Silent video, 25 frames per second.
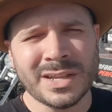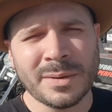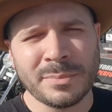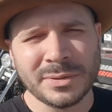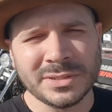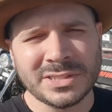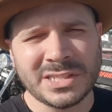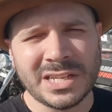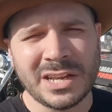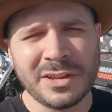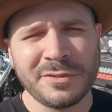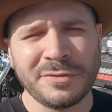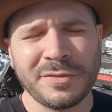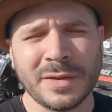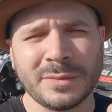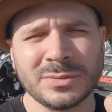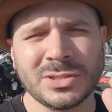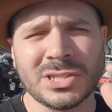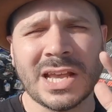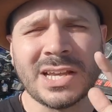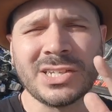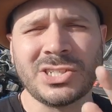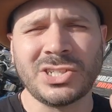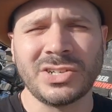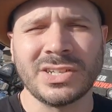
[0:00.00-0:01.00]
up, Bertini fam?
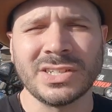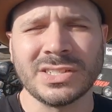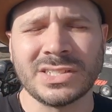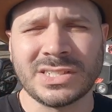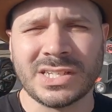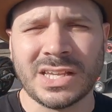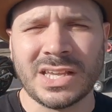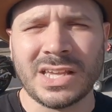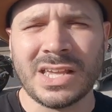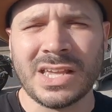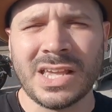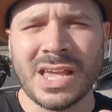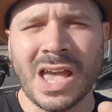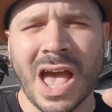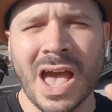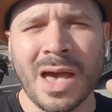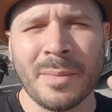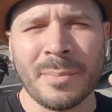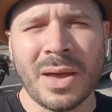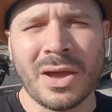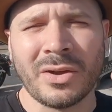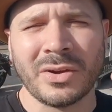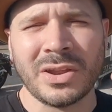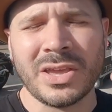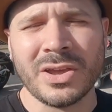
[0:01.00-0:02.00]
So as you can see,
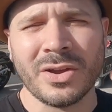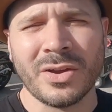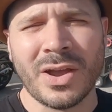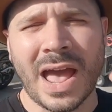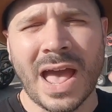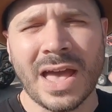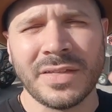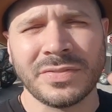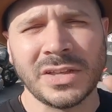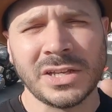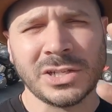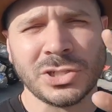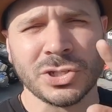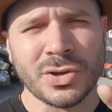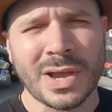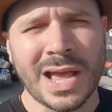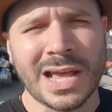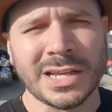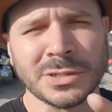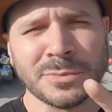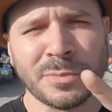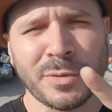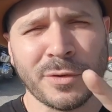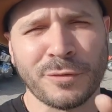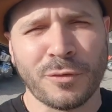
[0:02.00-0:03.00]
I'm out here at the
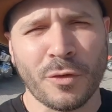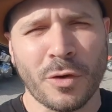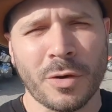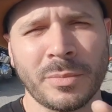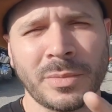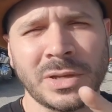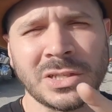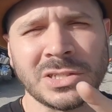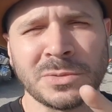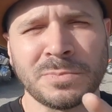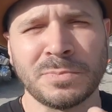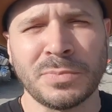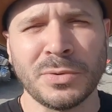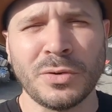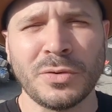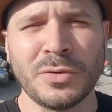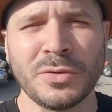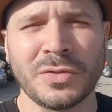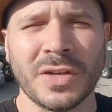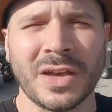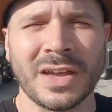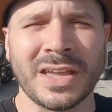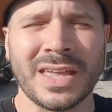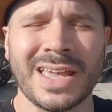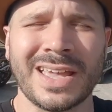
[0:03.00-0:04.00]
Trask Performance
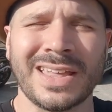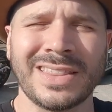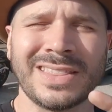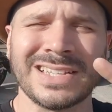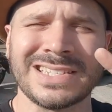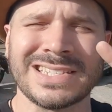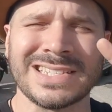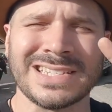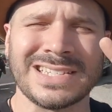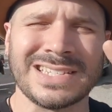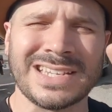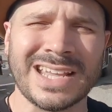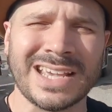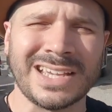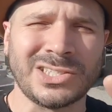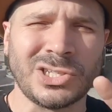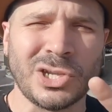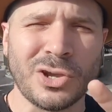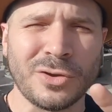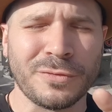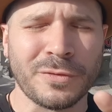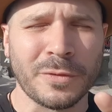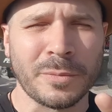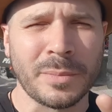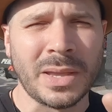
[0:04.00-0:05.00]
booth. Again, this is day
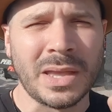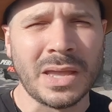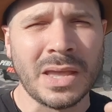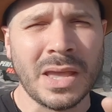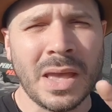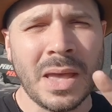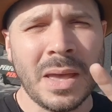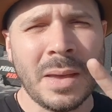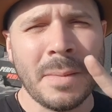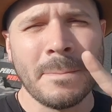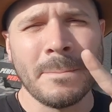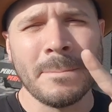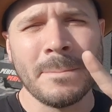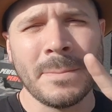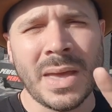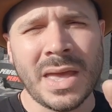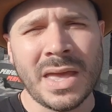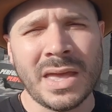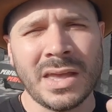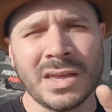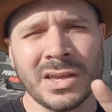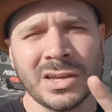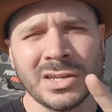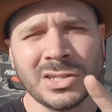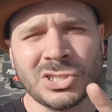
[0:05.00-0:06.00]
2 for me.
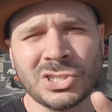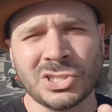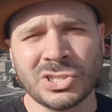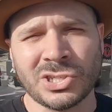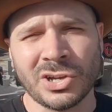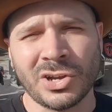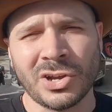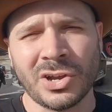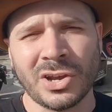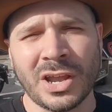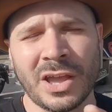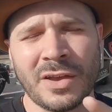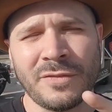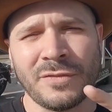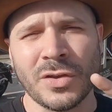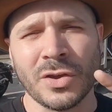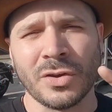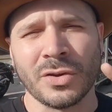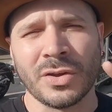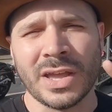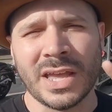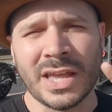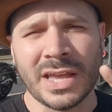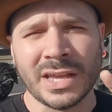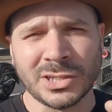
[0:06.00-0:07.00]
Make sure if
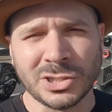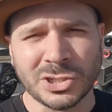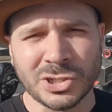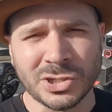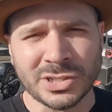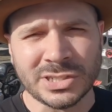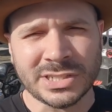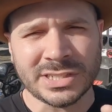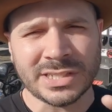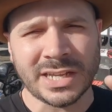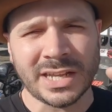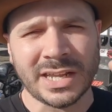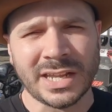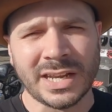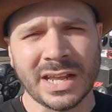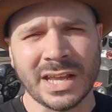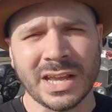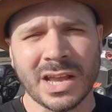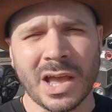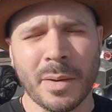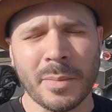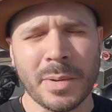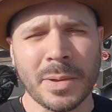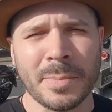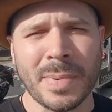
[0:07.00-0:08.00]
you're interested
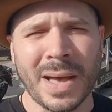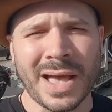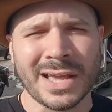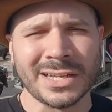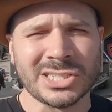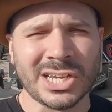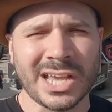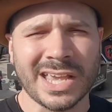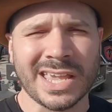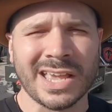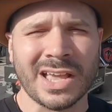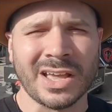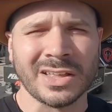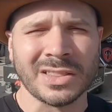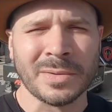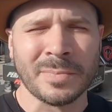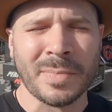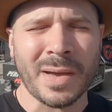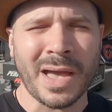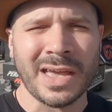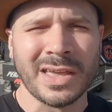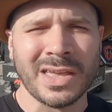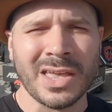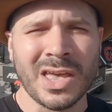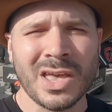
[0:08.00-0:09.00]
in coming by and checking out the
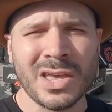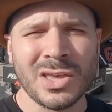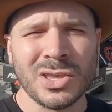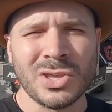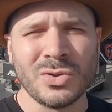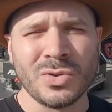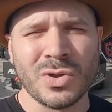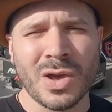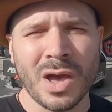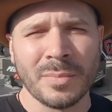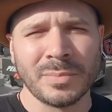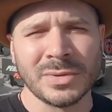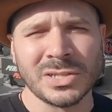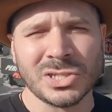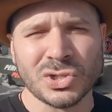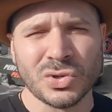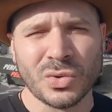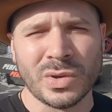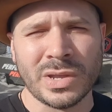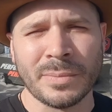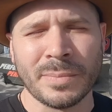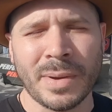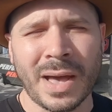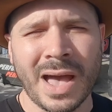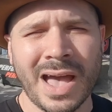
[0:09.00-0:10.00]
bike, you come and
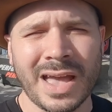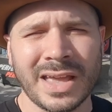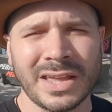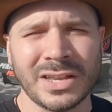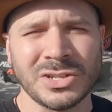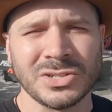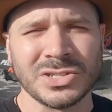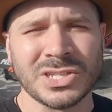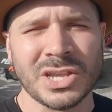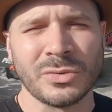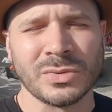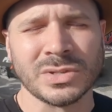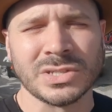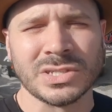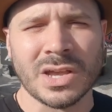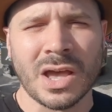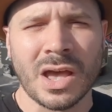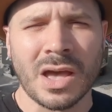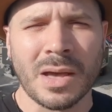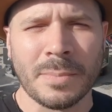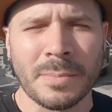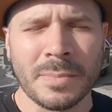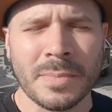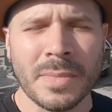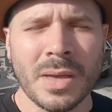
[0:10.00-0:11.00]
swing by and you say what's
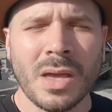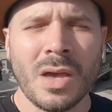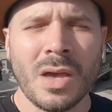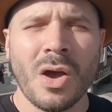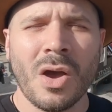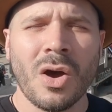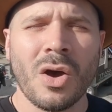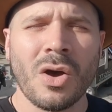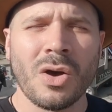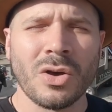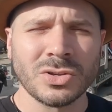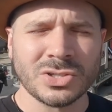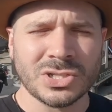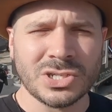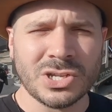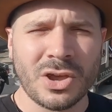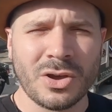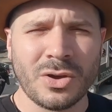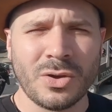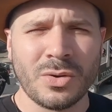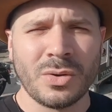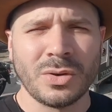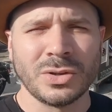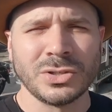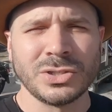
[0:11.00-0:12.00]
up.
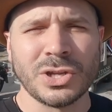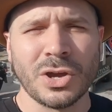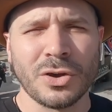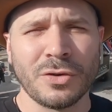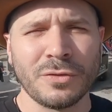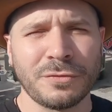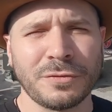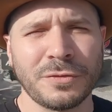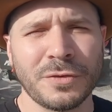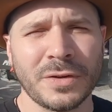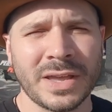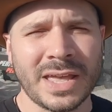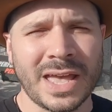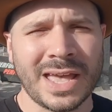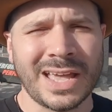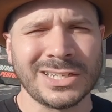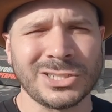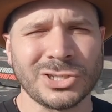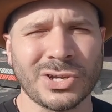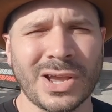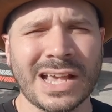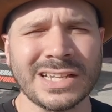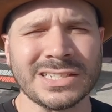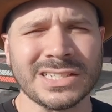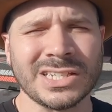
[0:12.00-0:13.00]
Also, don't forget,
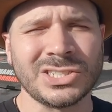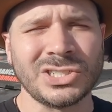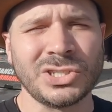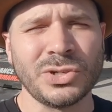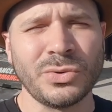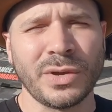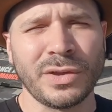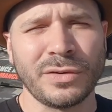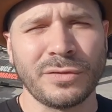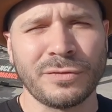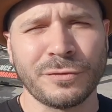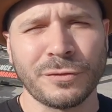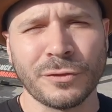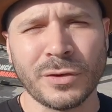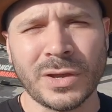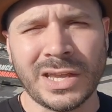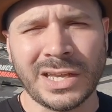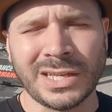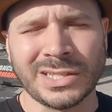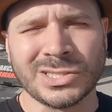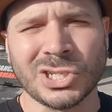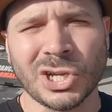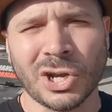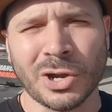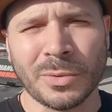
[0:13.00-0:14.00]
Trask is doing
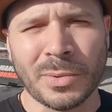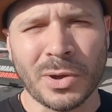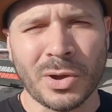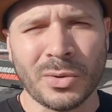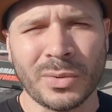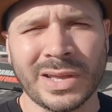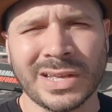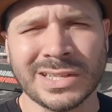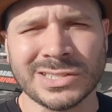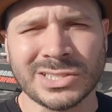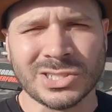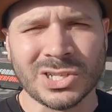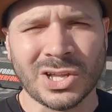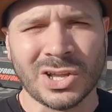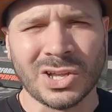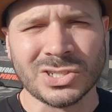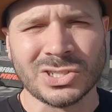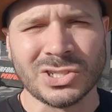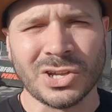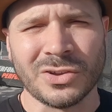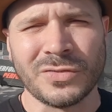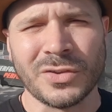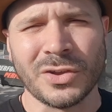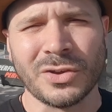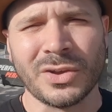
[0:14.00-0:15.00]
free turbo installs.
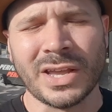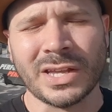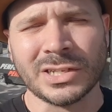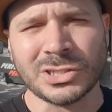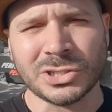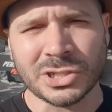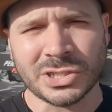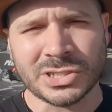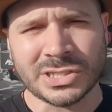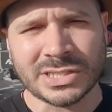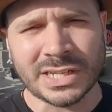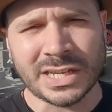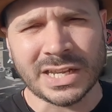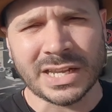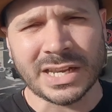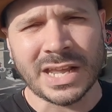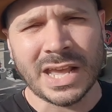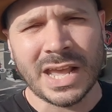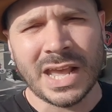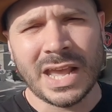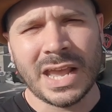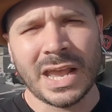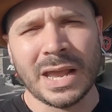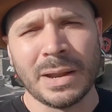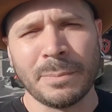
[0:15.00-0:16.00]
So if you're interested
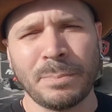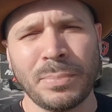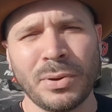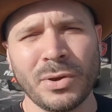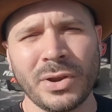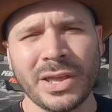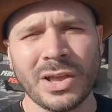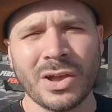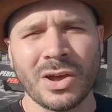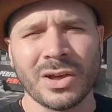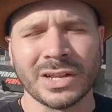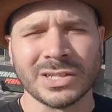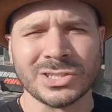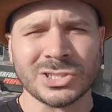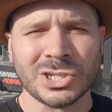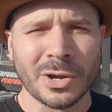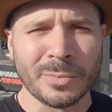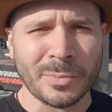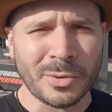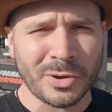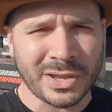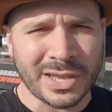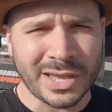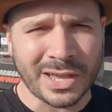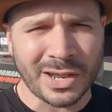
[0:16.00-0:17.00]
in putting on a
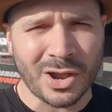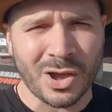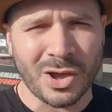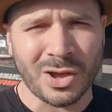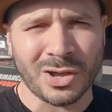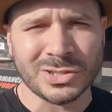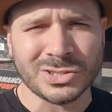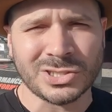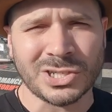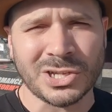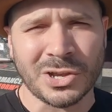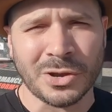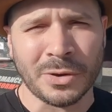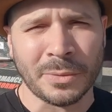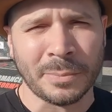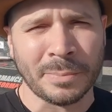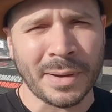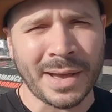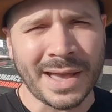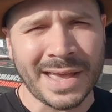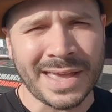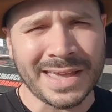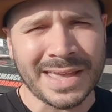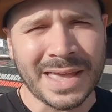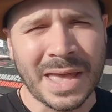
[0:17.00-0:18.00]
turbo kit onto your
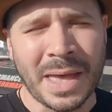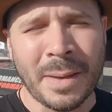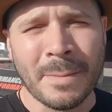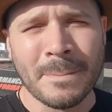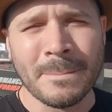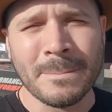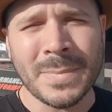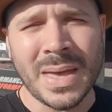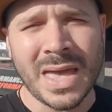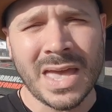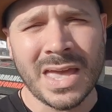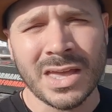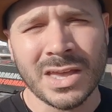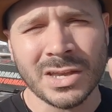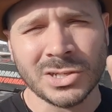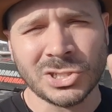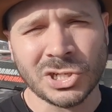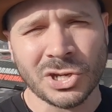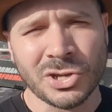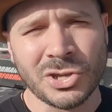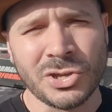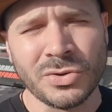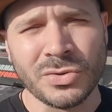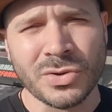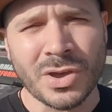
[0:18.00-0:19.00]
bike, make
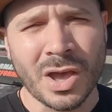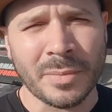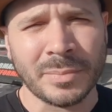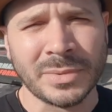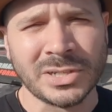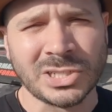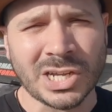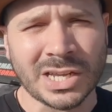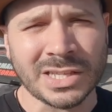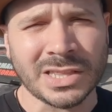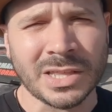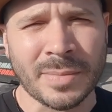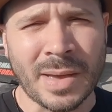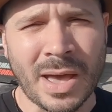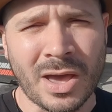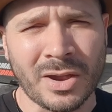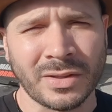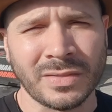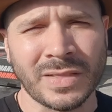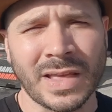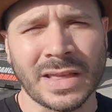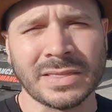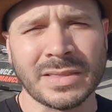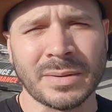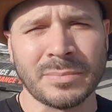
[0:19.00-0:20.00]
sure you come and check them out
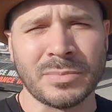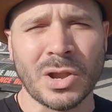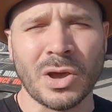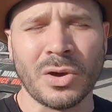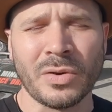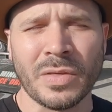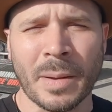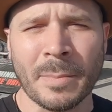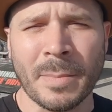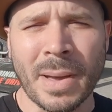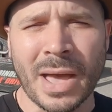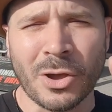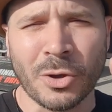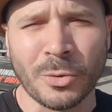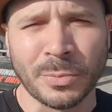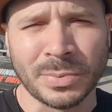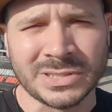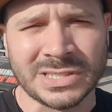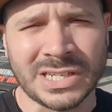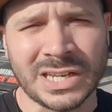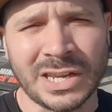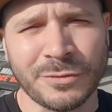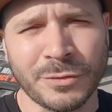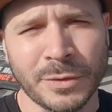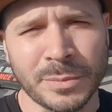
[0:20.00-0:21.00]
and let them know that Michael
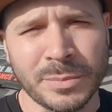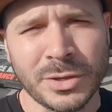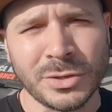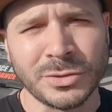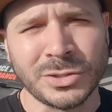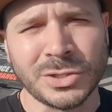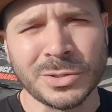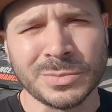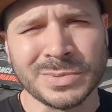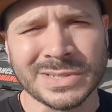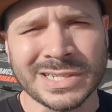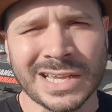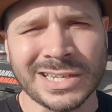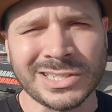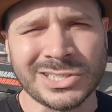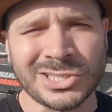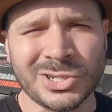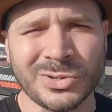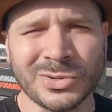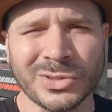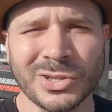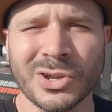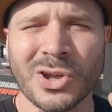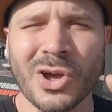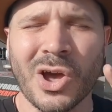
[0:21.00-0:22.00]
Bertini from YouTube sent
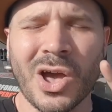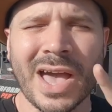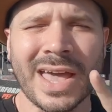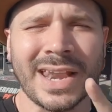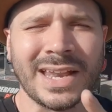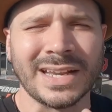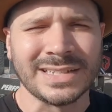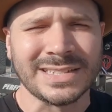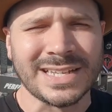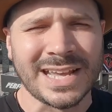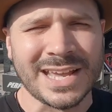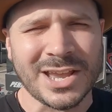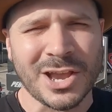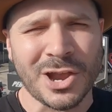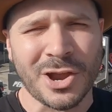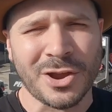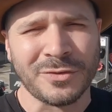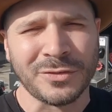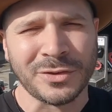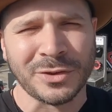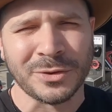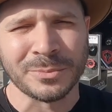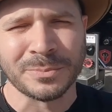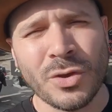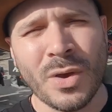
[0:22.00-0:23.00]
you, and they'll go ahead and take care
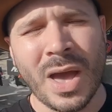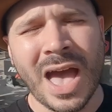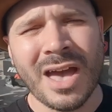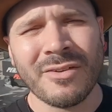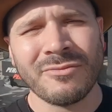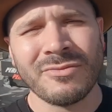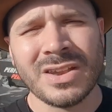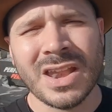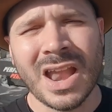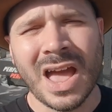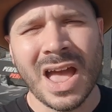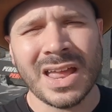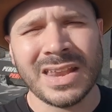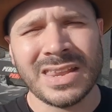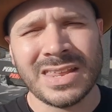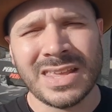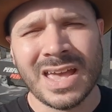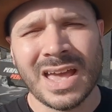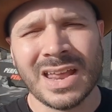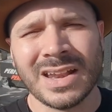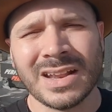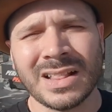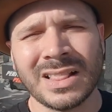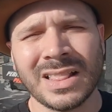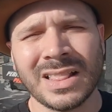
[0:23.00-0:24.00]
of you. If you have not yet